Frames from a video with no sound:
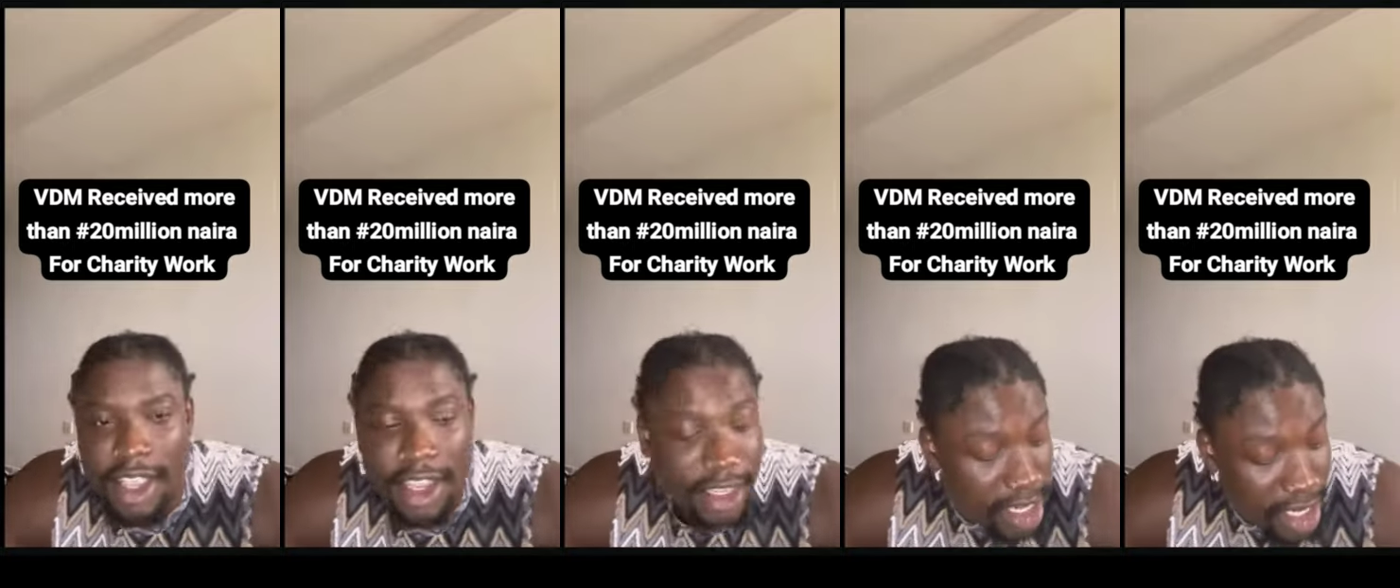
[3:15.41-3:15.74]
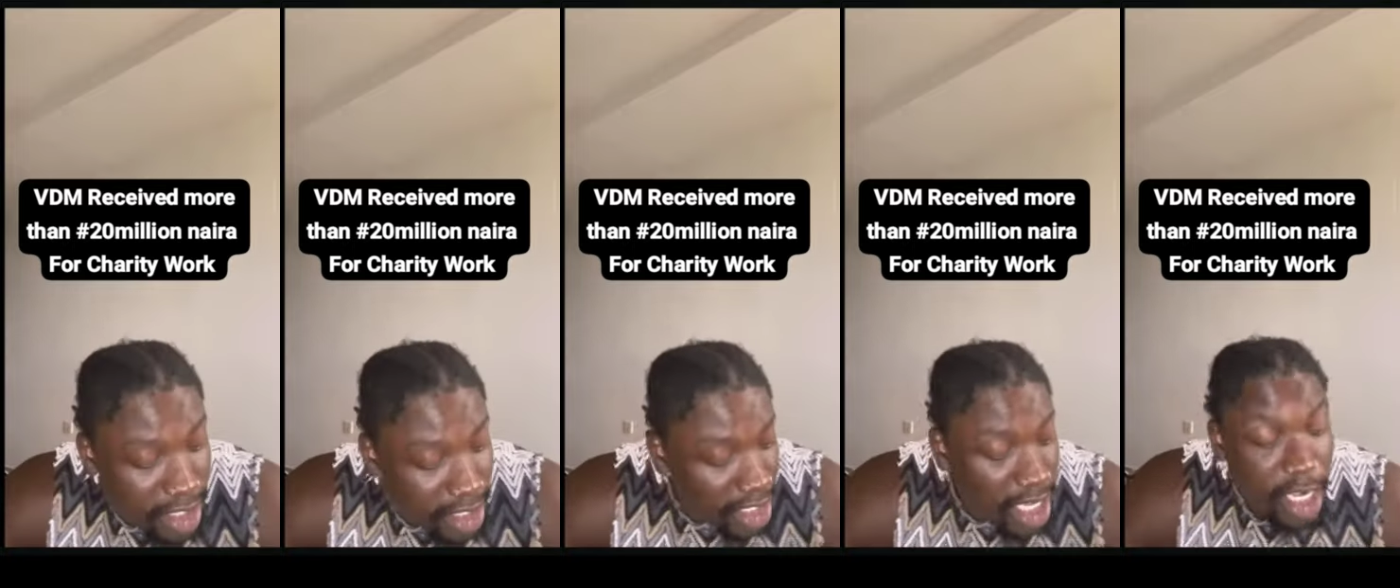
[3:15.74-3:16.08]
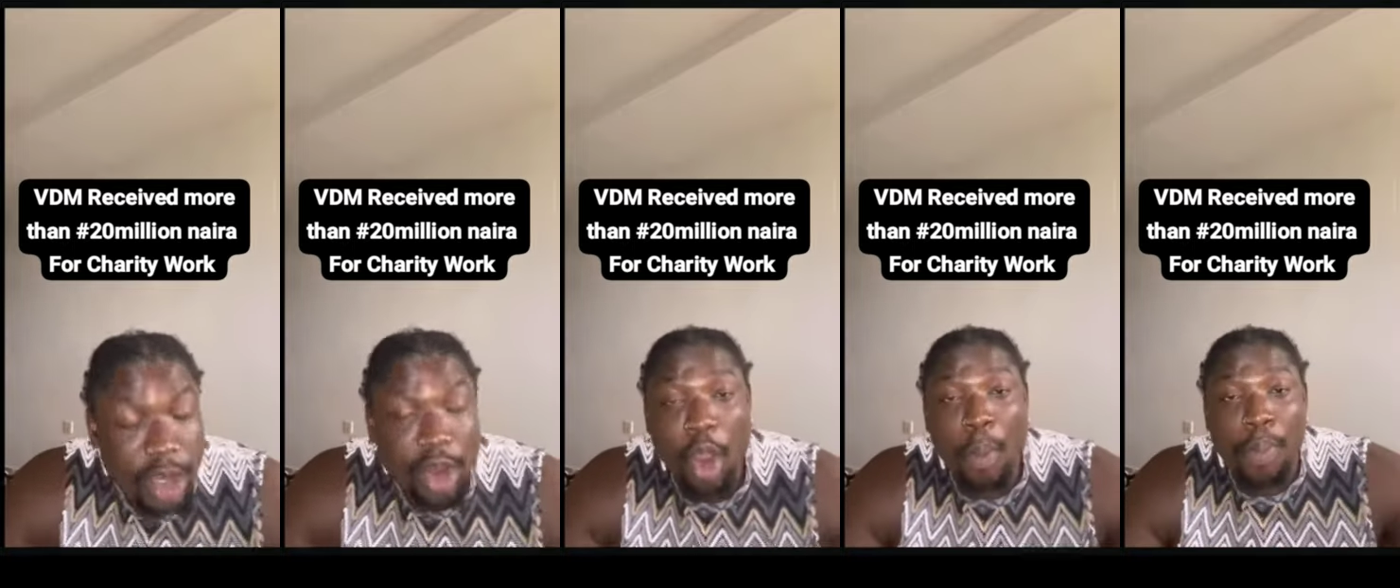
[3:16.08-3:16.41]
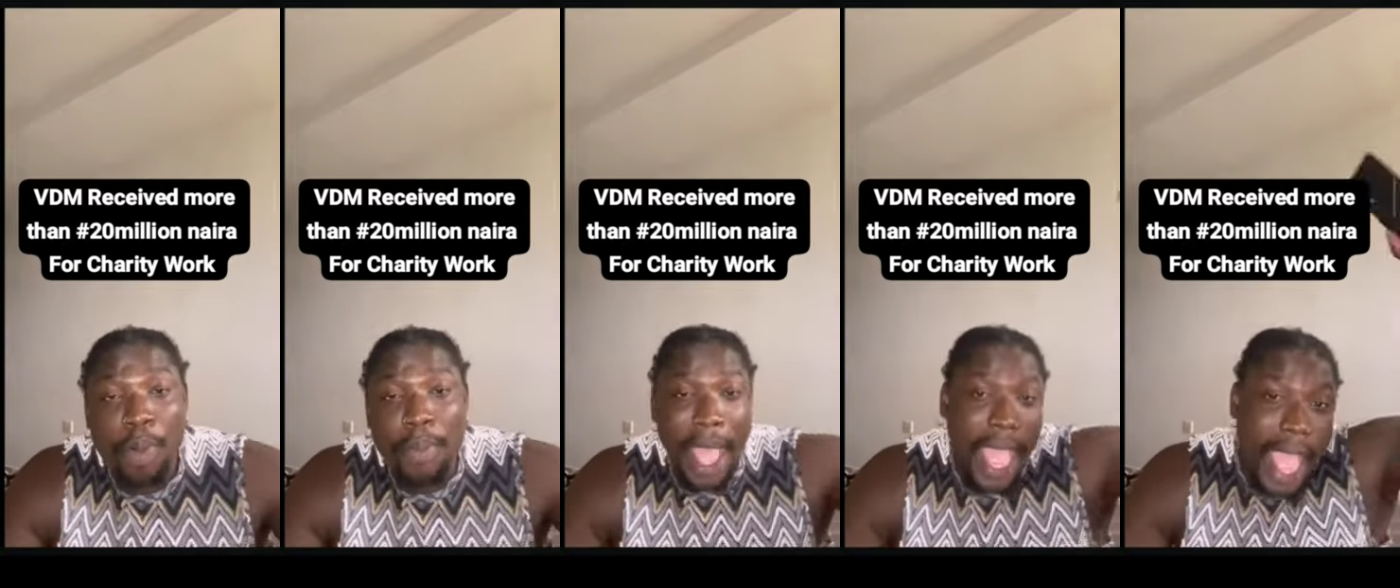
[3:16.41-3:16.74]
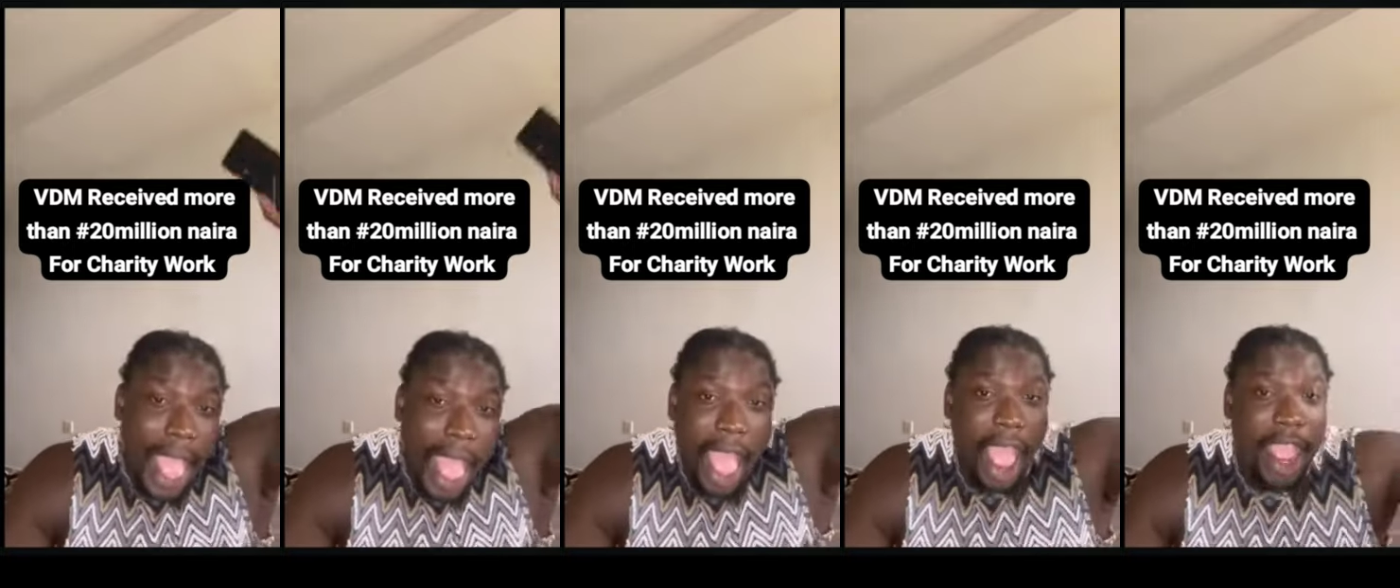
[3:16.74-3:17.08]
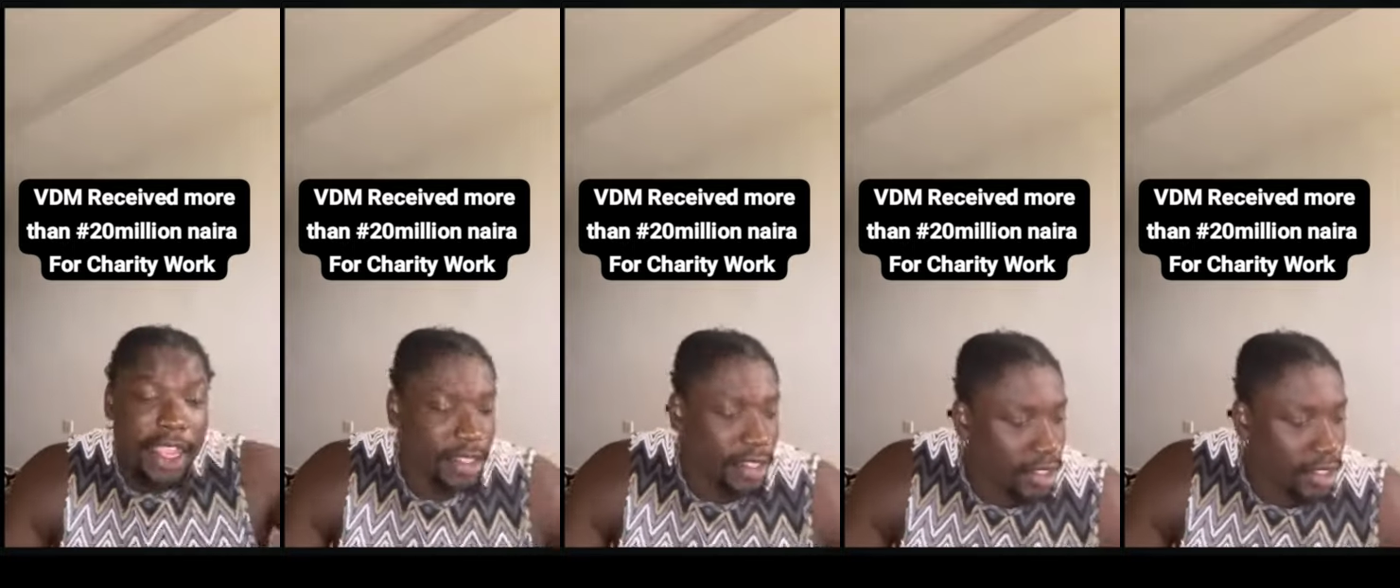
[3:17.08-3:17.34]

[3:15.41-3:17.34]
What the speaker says: This thing don't open my eyes.